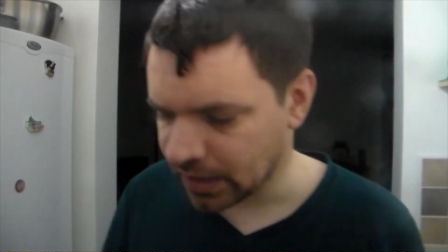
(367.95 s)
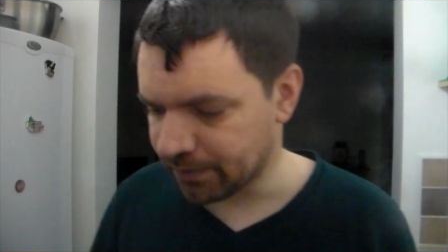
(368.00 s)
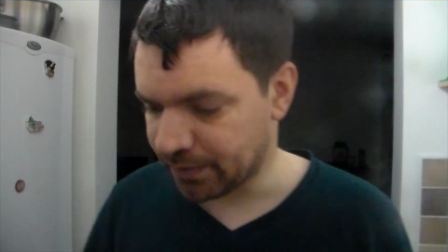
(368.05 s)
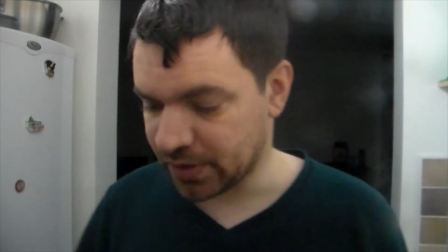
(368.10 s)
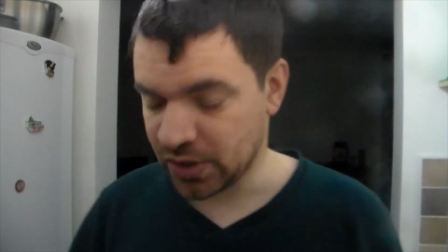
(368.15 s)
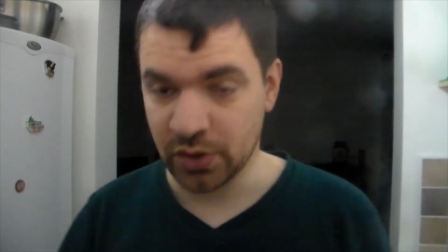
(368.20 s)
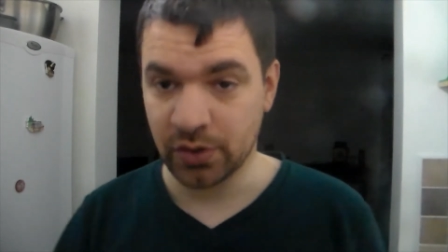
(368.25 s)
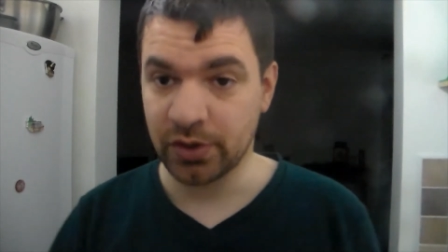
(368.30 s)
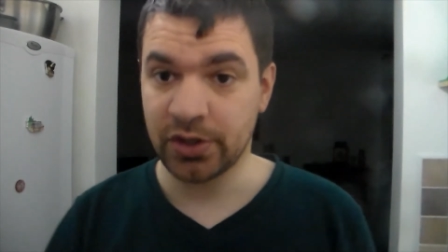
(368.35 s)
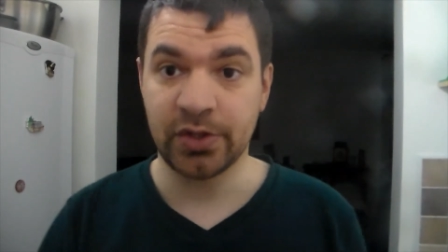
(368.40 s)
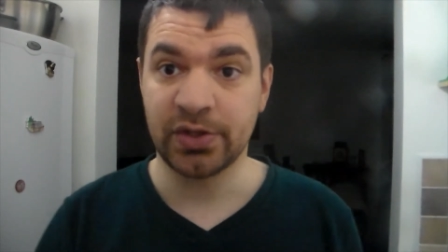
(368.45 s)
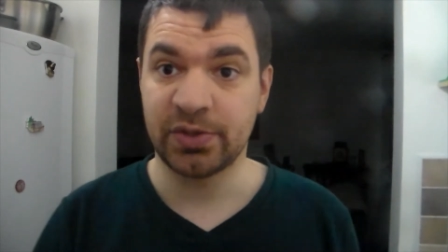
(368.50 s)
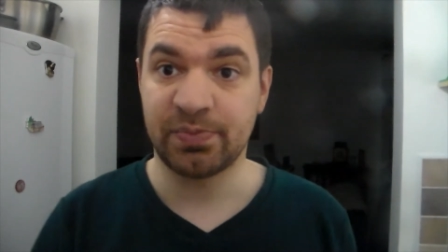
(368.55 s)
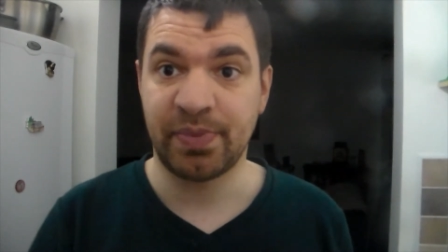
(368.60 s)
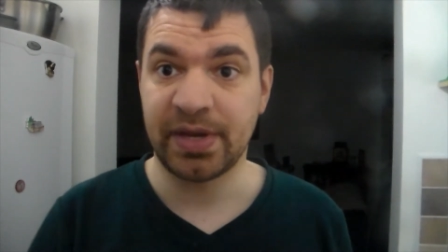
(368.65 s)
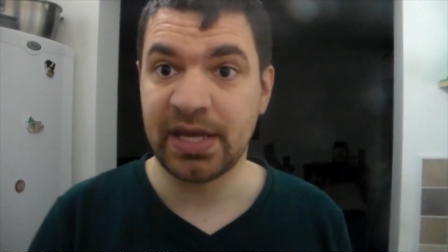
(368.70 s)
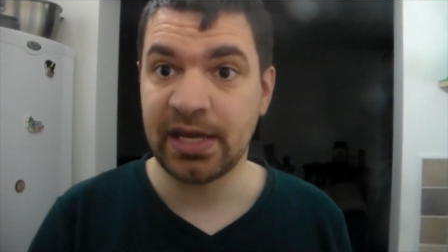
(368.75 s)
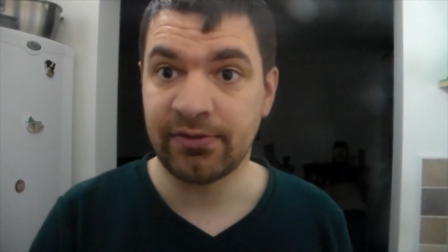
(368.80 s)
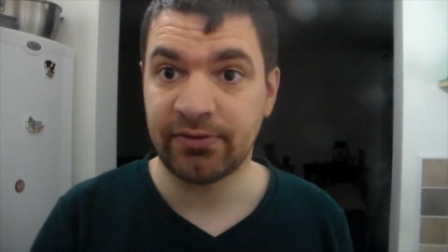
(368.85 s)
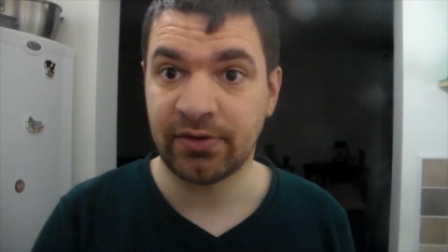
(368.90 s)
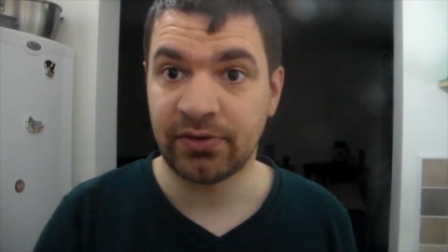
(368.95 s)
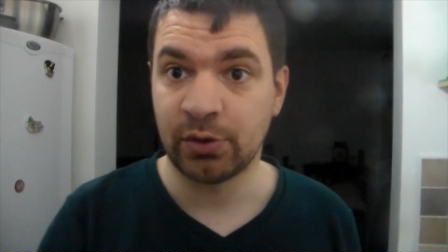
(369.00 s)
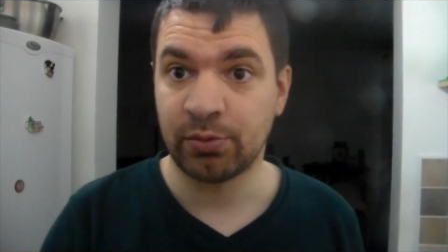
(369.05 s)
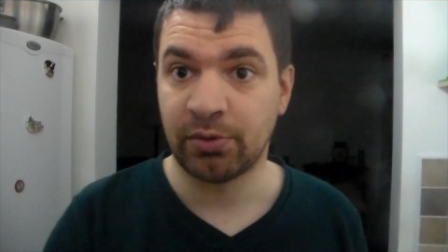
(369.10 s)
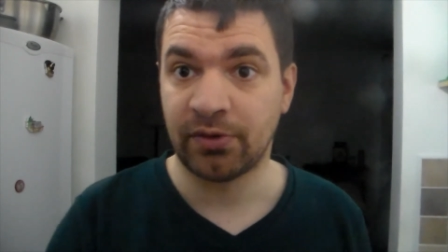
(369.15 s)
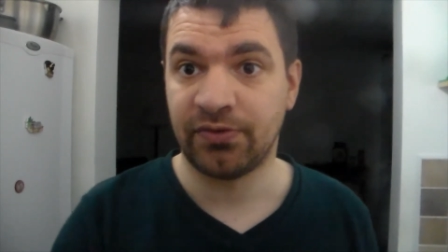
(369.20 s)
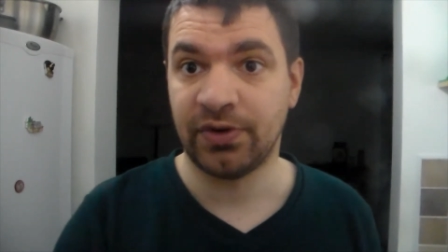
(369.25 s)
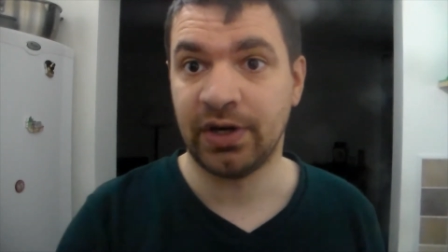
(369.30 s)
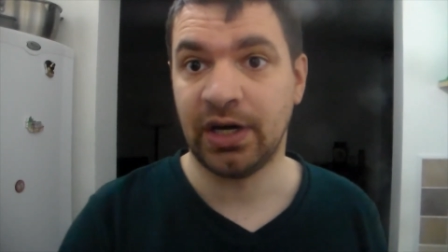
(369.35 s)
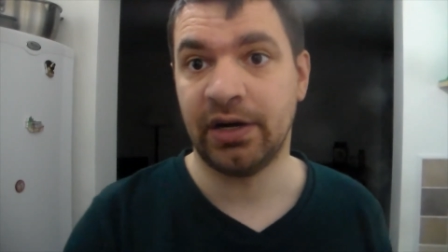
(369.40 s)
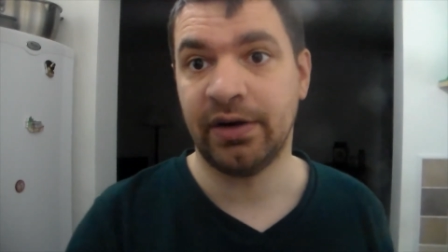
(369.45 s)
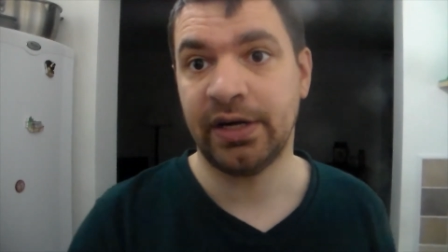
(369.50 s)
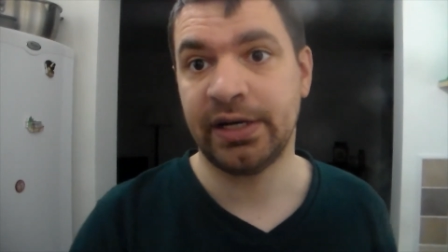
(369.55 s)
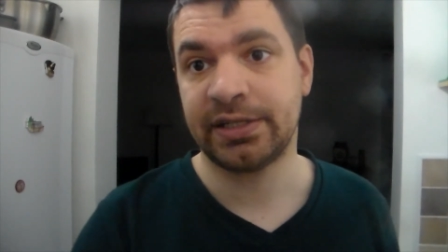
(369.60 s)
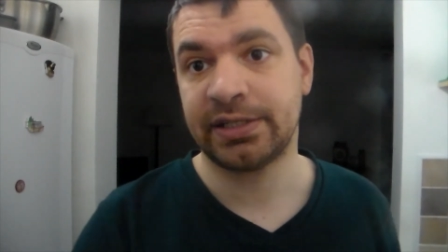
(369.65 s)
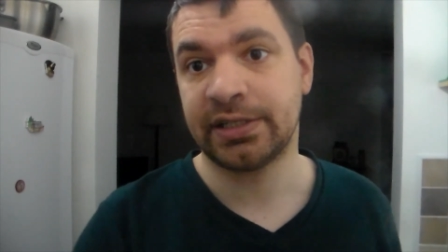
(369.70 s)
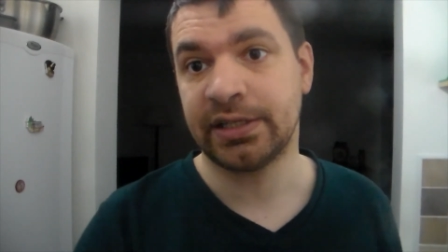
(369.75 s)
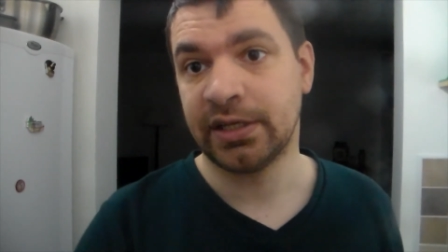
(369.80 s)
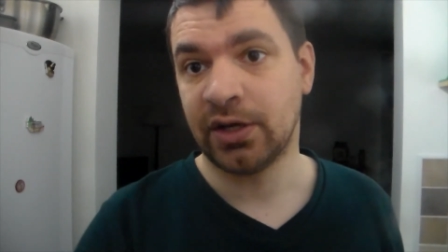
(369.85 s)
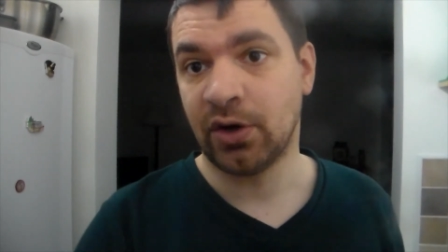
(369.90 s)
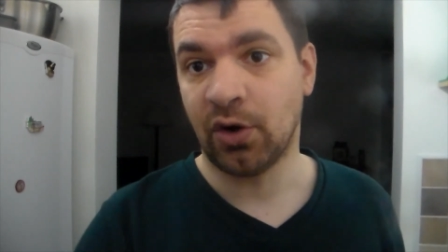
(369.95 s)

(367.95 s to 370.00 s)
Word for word: But you can use beef if you prefer it,